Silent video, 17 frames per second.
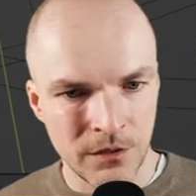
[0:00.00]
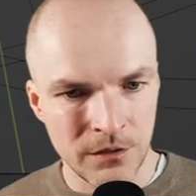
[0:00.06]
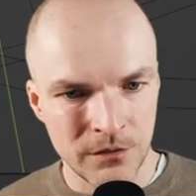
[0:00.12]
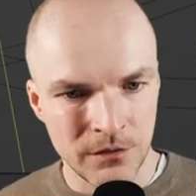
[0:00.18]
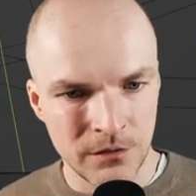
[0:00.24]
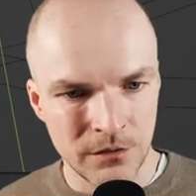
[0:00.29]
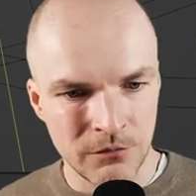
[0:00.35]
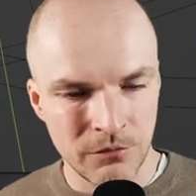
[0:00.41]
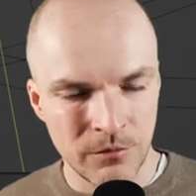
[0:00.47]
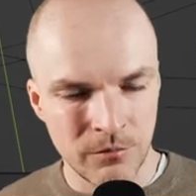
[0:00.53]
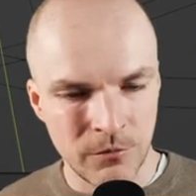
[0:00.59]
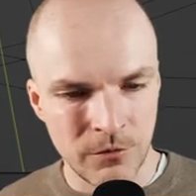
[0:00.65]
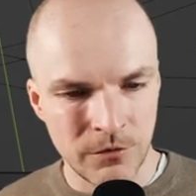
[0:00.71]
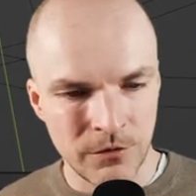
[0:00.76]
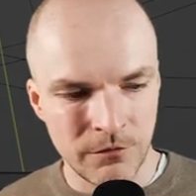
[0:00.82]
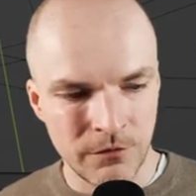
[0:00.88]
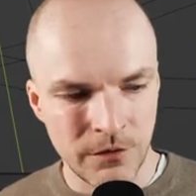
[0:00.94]
Since we
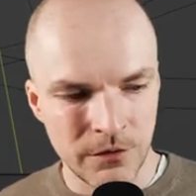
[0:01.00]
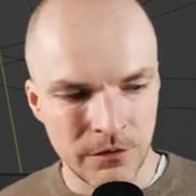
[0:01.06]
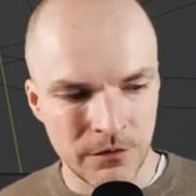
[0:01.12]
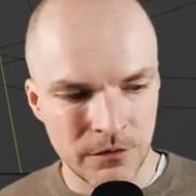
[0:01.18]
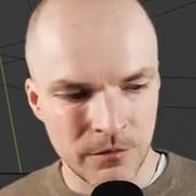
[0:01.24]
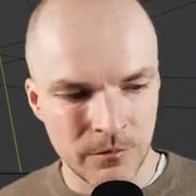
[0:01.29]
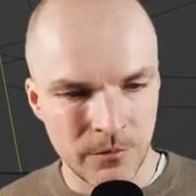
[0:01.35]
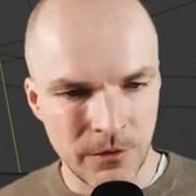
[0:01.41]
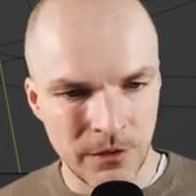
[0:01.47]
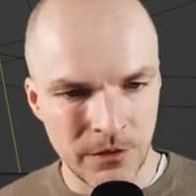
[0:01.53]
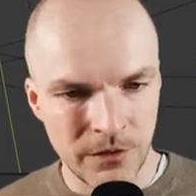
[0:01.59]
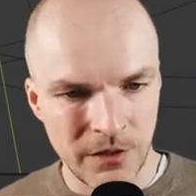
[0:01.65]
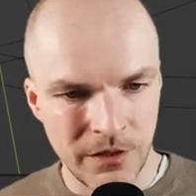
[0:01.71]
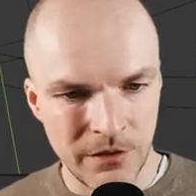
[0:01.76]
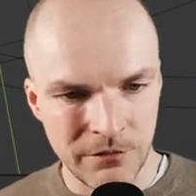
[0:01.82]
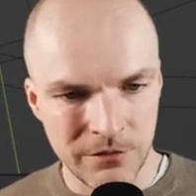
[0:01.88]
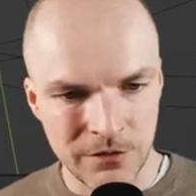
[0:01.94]
modified the sprite
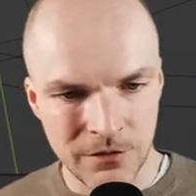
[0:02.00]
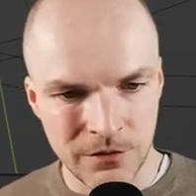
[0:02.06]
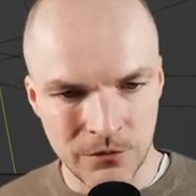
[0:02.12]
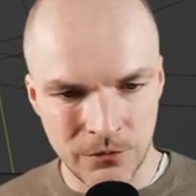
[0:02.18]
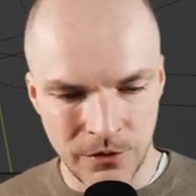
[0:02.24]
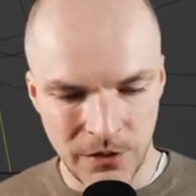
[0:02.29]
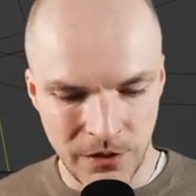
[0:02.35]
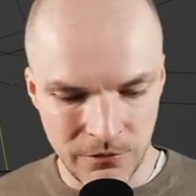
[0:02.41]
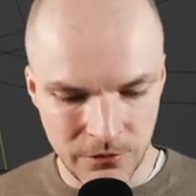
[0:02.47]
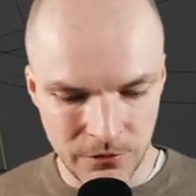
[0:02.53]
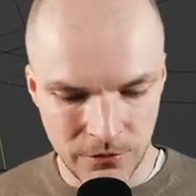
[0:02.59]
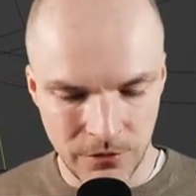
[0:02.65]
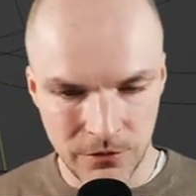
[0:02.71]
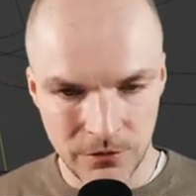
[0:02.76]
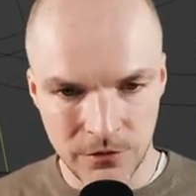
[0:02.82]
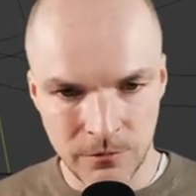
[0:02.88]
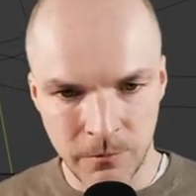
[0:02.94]
devs, we have to
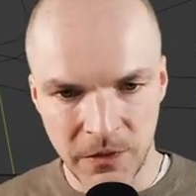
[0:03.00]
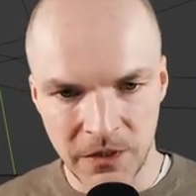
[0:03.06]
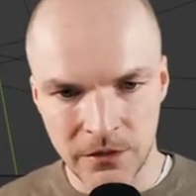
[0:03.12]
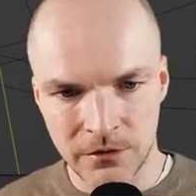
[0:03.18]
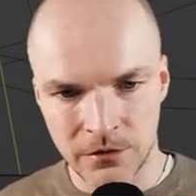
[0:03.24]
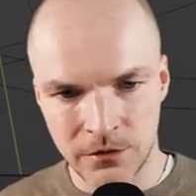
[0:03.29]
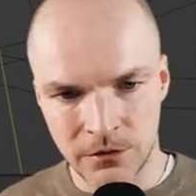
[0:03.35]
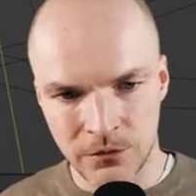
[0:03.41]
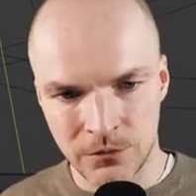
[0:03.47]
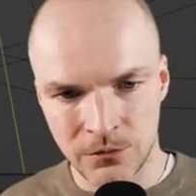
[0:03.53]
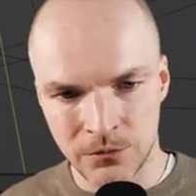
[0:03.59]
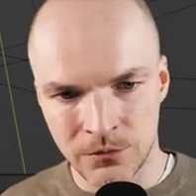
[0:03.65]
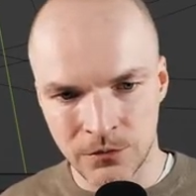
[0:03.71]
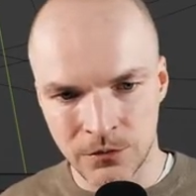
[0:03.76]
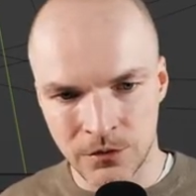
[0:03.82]
hit space and do